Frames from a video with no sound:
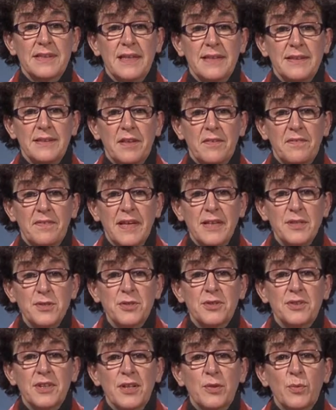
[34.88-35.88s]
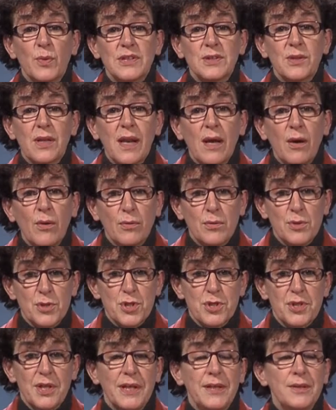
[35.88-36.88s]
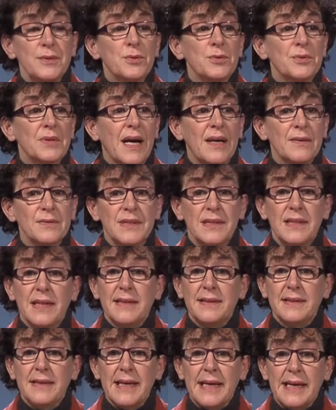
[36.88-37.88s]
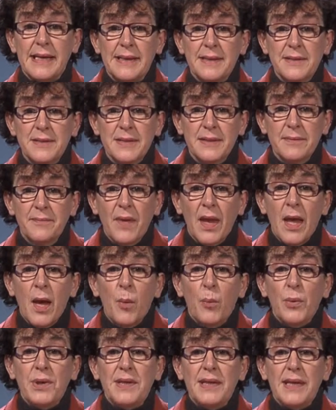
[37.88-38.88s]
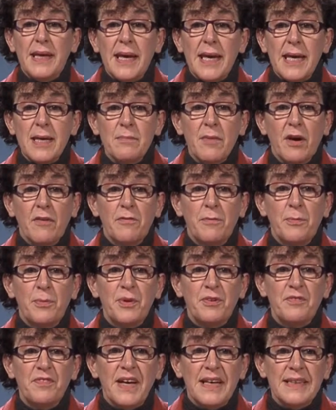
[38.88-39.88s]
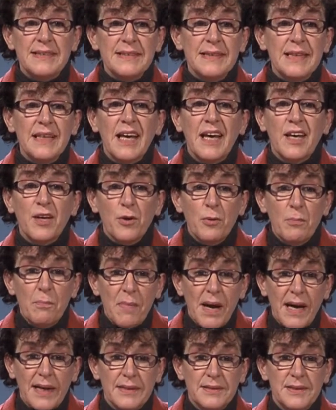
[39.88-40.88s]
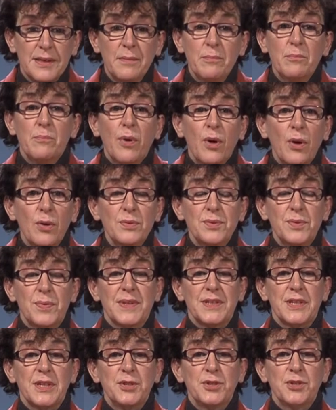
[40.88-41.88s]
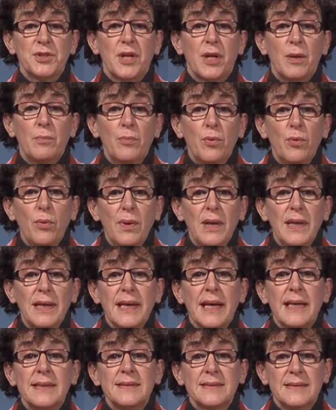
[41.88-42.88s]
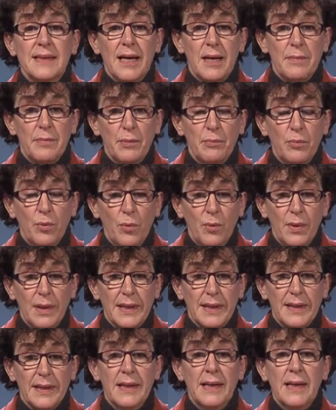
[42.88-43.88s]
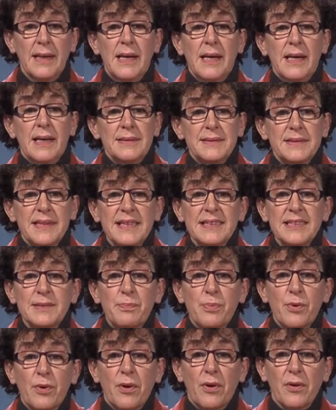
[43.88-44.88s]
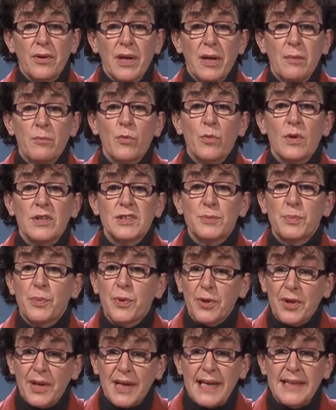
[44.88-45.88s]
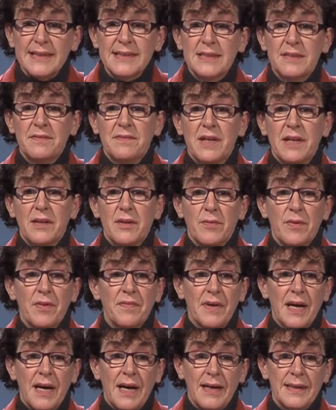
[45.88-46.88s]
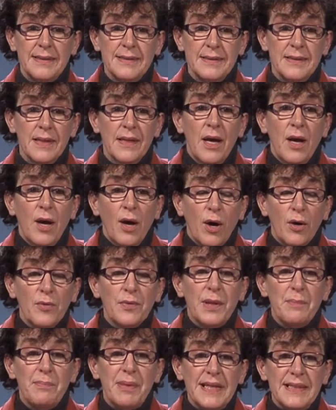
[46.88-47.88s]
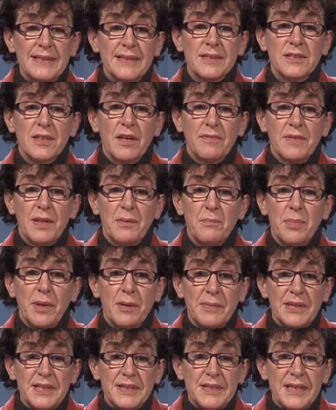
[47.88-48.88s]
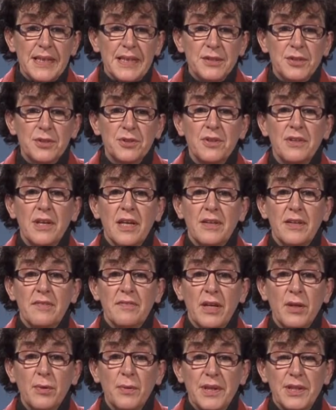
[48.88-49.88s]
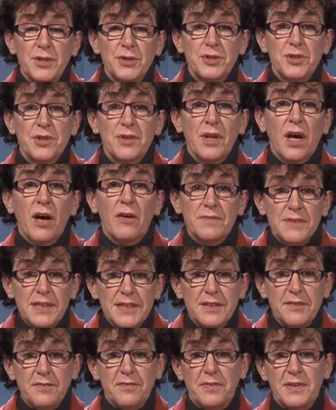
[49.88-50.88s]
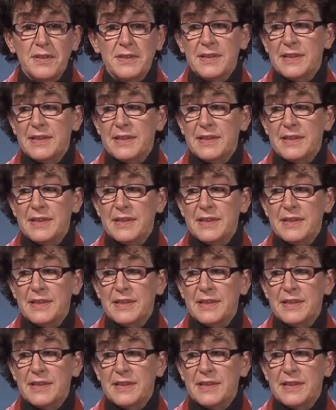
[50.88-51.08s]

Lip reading: intervention that was launched in 2008 with the aim of preventing and combating both traditional bullying and cyberbullying. This program was progressively revised on the basis of the implementation and evaluation of the different